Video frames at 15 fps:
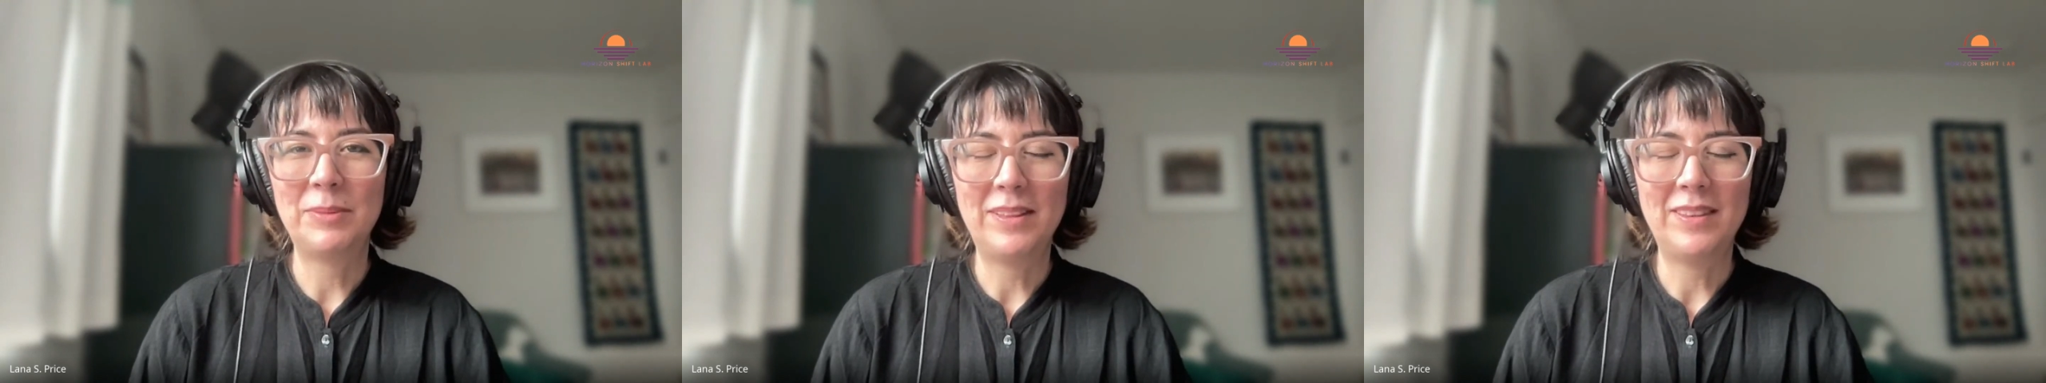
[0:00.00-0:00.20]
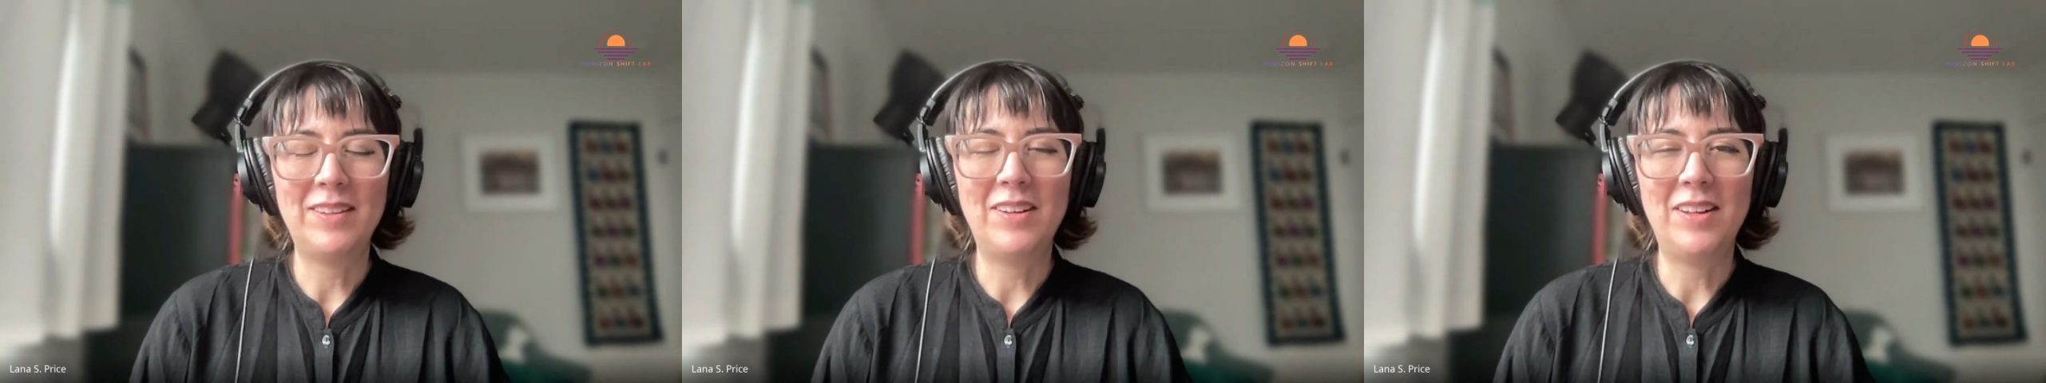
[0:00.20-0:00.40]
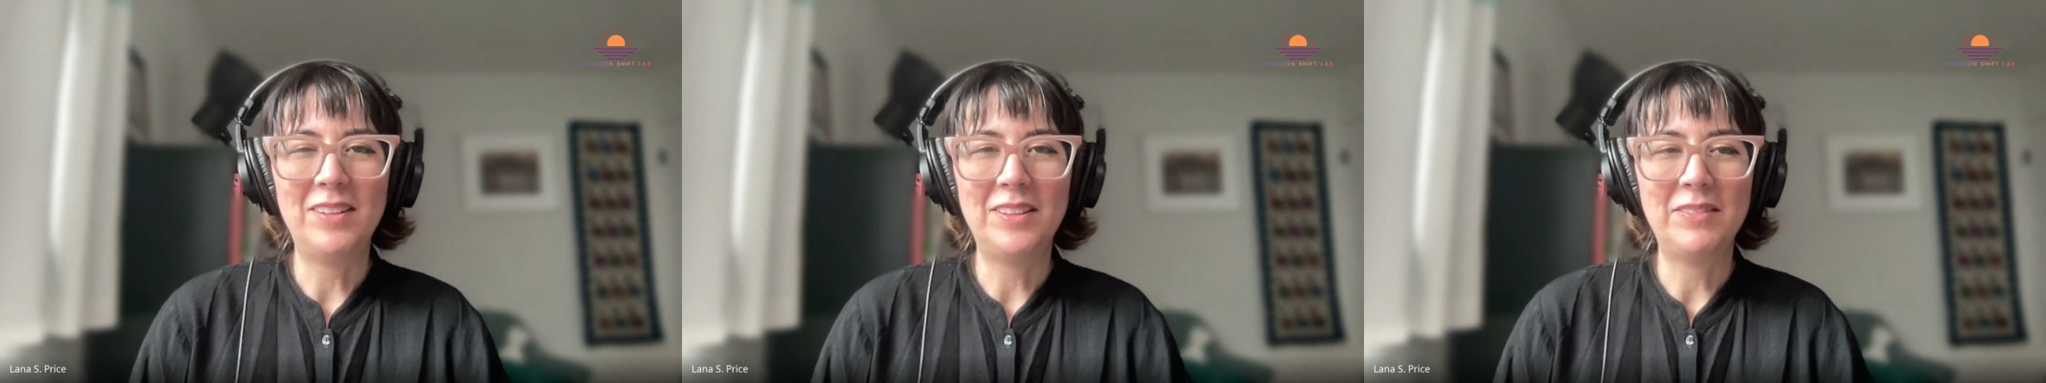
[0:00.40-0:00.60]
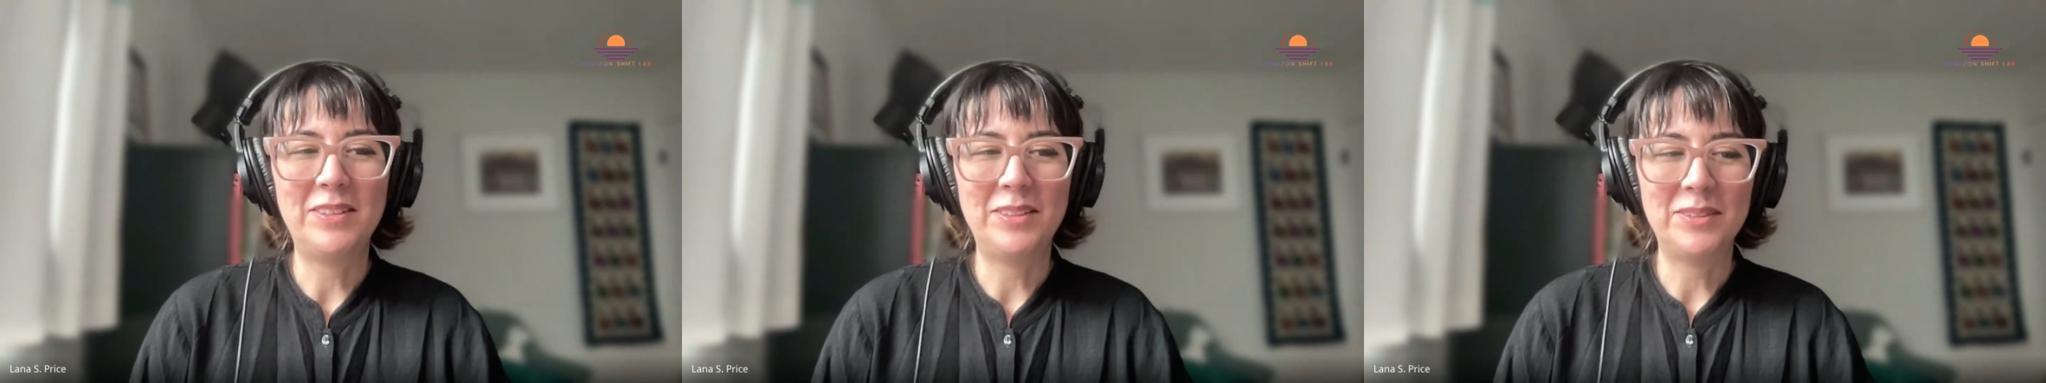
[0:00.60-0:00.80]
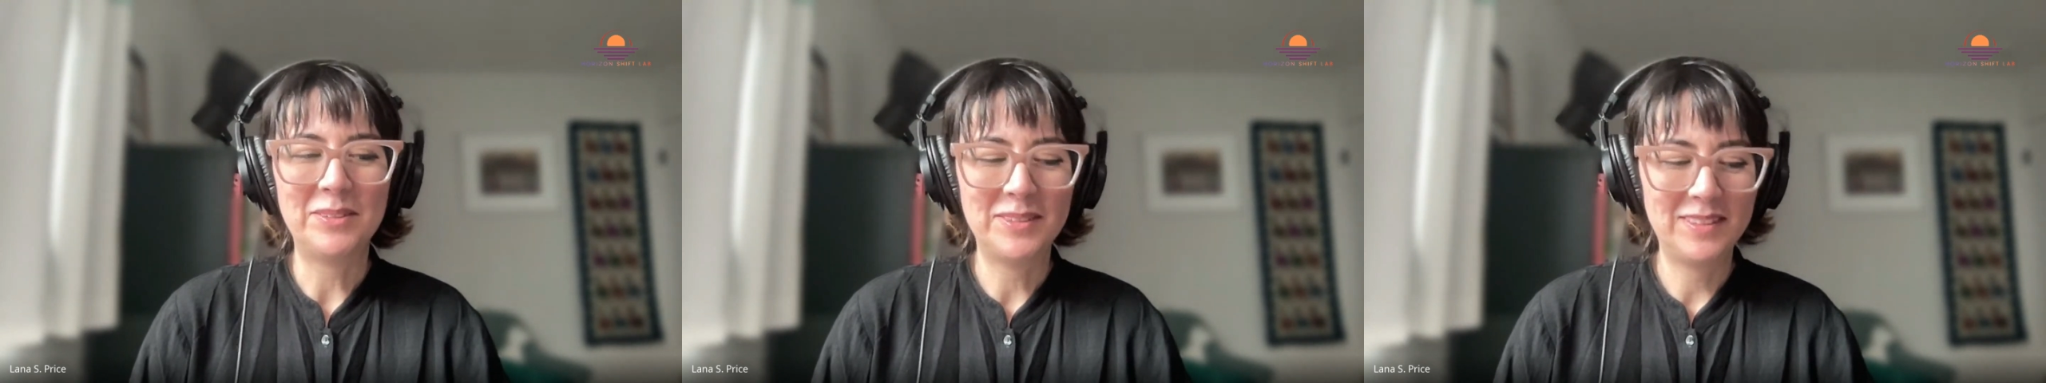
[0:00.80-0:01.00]
with all of
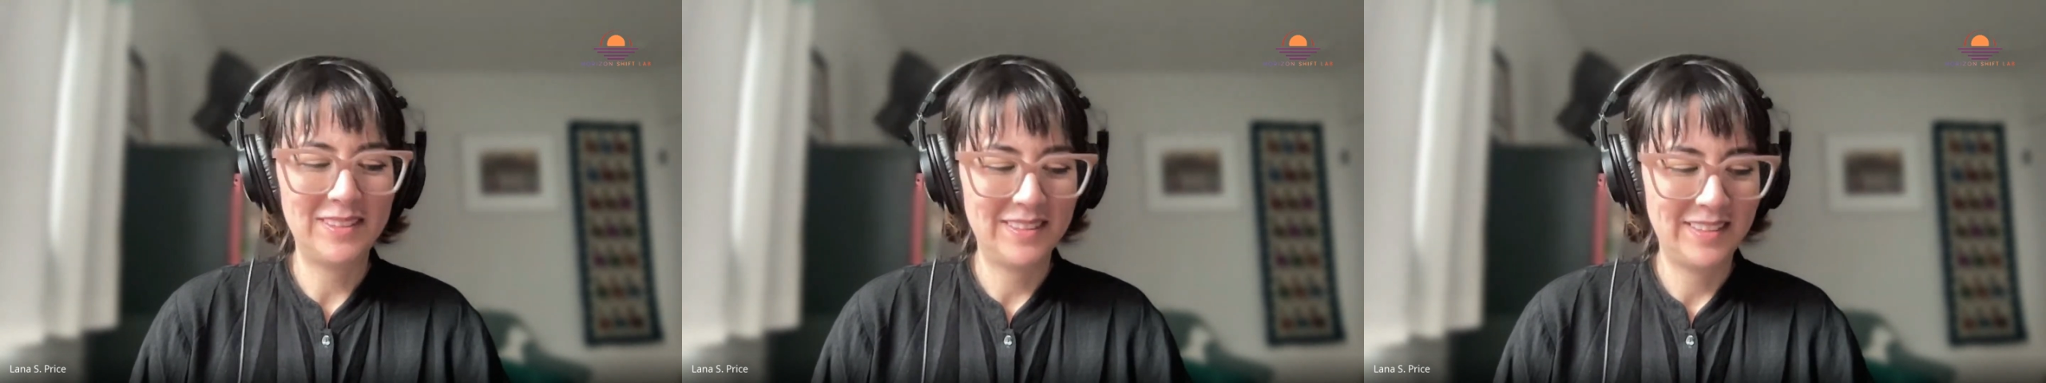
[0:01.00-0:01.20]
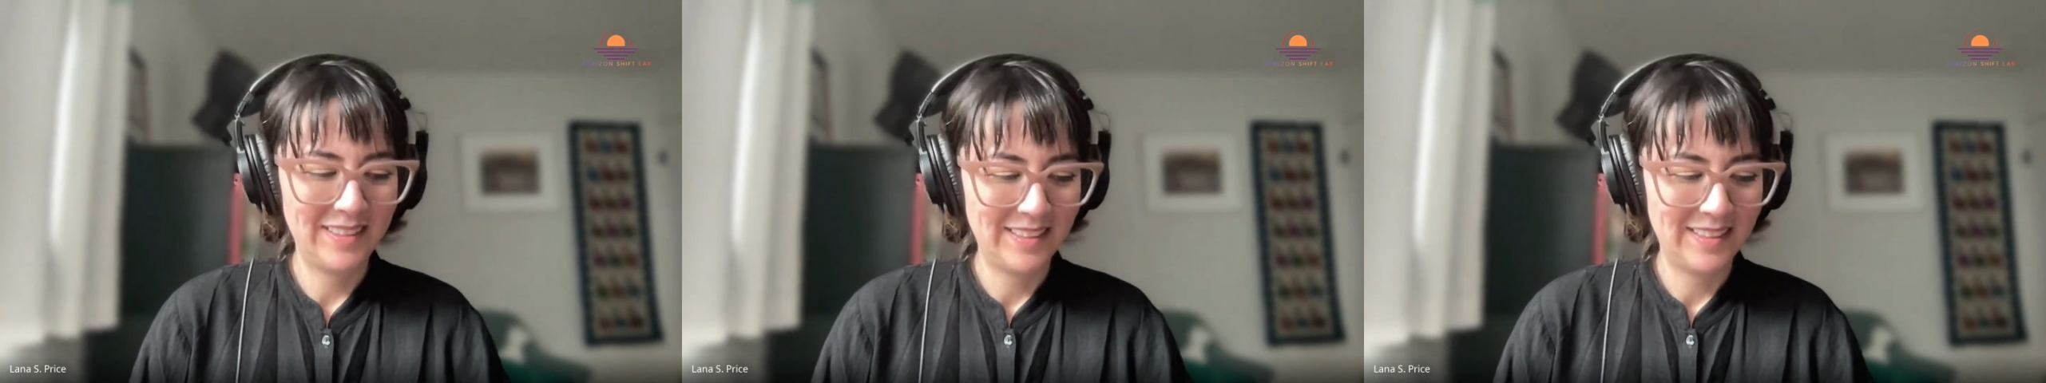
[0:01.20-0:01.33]
those